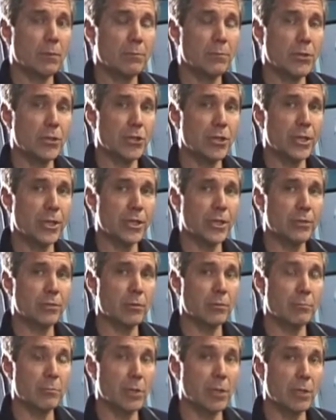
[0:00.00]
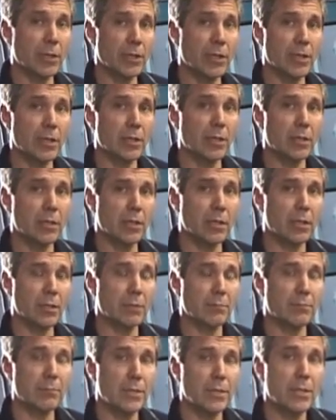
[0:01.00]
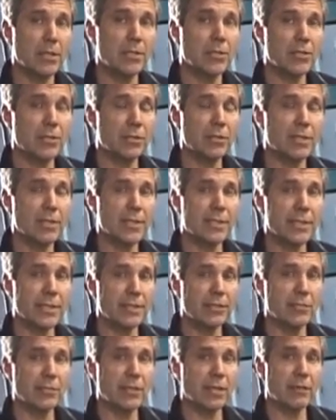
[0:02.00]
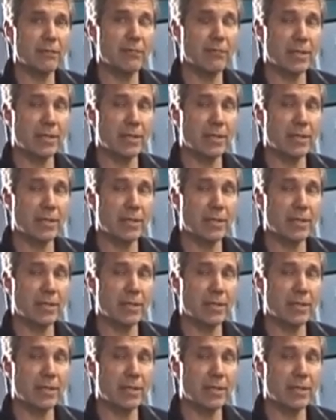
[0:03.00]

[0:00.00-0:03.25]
machine or mill in certain details like